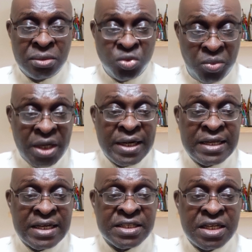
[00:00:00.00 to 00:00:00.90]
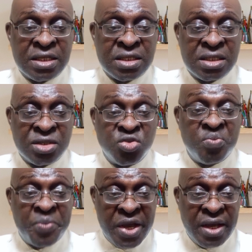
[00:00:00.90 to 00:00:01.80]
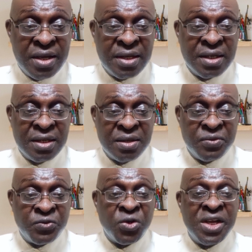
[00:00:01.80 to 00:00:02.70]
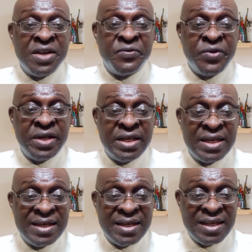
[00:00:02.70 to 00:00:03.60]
to make Niger State to pay for every